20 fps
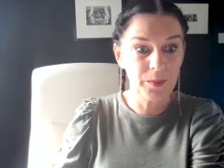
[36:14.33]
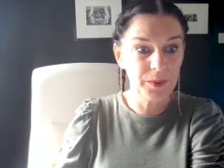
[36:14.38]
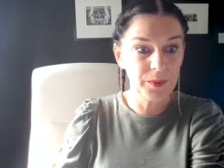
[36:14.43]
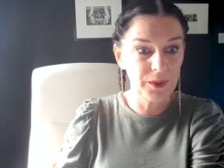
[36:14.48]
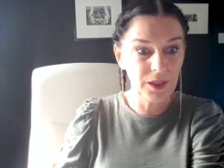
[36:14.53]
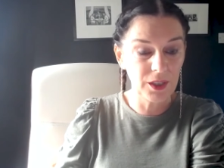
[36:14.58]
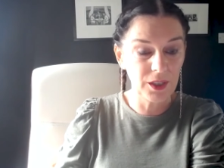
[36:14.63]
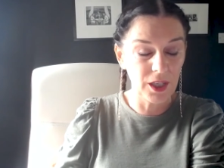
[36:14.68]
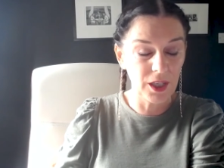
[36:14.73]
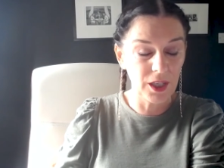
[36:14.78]

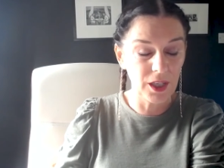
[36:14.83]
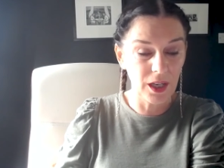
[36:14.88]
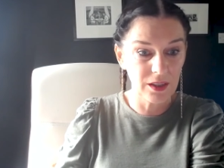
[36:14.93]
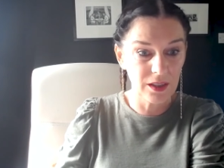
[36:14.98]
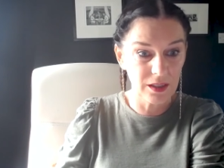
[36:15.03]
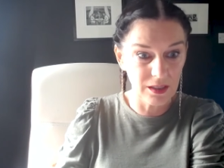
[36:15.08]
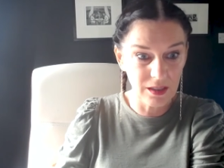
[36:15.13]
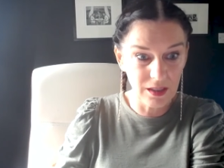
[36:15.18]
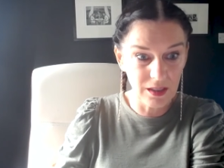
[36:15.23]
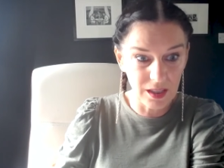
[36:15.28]
you know
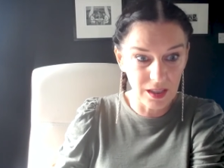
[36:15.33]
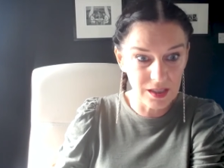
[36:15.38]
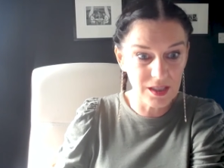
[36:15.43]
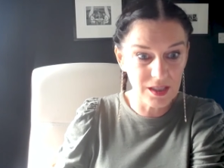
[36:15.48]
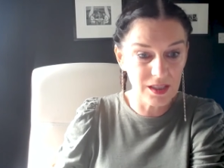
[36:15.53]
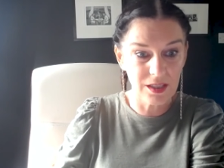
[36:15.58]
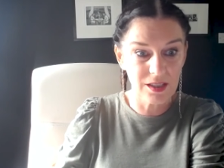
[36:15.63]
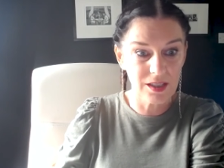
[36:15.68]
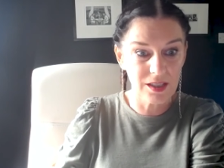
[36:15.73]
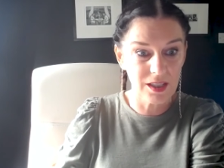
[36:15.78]
this
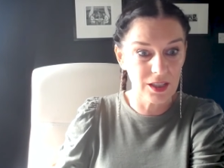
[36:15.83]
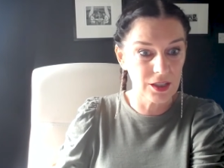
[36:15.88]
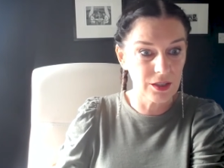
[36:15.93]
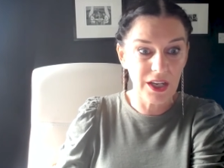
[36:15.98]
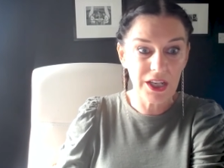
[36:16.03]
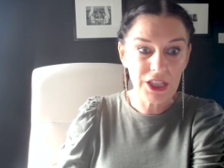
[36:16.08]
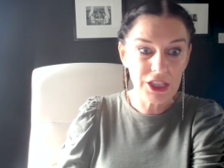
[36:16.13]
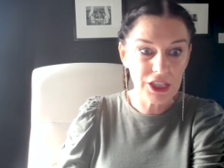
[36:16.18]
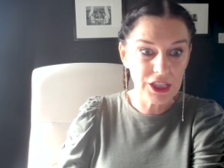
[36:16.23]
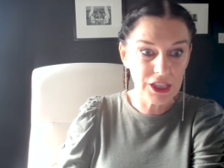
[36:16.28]
is the
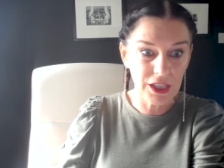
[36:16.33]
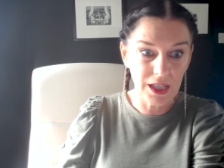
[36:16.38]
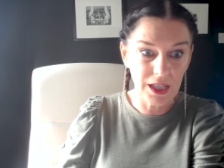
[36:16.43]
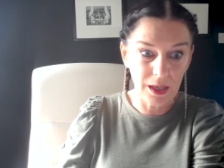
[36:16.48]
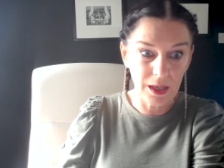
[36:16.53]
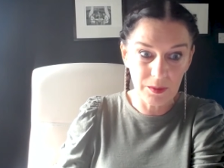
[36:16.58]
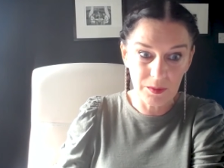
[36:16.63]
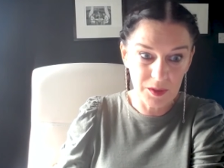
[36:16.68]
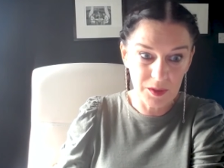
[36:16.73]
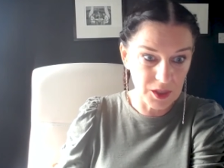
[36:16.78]
situation
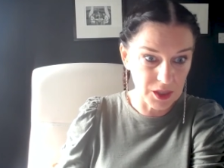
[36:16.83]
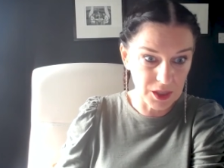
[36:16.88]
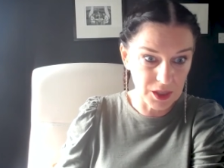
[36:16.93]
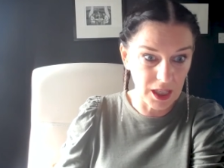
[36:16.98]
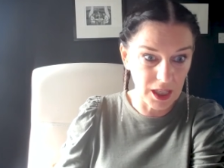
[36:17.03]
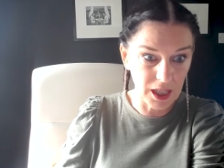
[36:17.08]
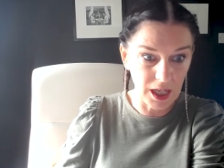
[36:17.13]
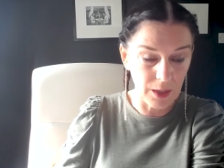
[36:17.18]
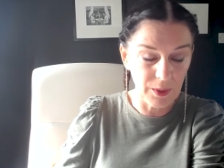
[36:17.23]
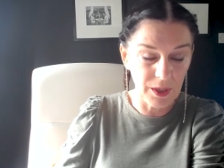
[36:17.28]
i'm just
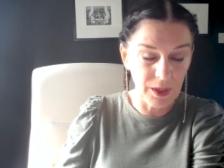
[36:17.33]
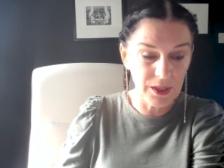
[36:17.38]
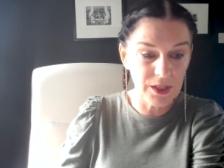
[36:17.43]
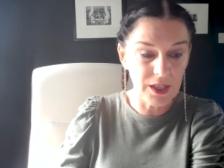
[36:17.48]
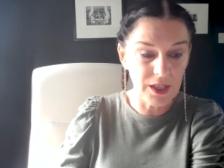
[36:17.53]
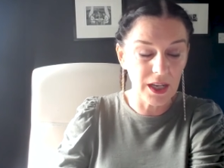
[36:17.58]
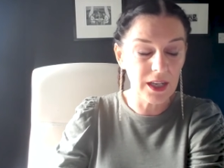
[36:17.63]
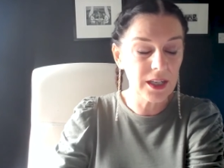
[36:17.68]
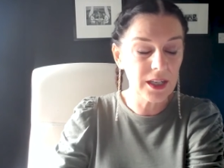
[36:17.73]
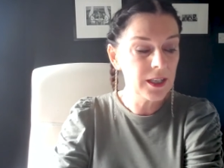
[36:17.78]
going to go under